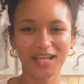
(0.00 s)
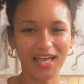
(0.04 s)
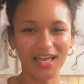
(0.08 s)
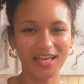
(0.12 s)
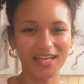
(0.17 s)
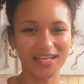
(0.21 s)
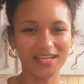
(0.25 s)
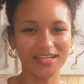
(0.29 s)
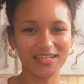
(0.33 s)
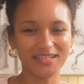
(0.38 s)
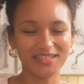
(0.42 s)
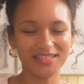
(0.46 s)

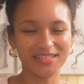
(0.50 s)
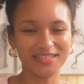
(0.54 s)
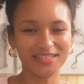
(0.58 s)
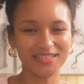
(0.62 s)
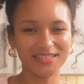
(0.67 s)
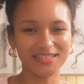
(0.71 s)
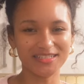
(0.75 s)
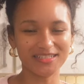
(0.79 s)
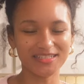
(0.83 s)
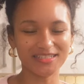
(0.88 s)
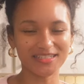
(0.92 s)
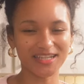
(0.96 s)

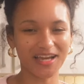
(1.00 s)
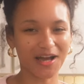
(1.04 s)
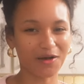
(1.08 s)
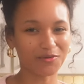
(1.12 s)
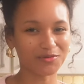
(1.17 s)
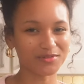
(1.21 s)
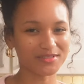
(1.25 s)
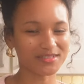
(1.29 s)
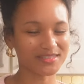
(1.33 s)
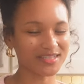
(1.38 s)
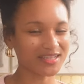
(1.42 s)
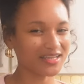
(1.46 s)
and yeah, I
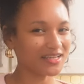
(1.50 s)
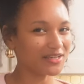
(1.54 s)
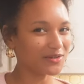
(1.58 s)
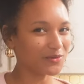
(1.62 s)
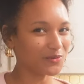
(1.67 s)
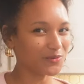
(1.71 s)
was like,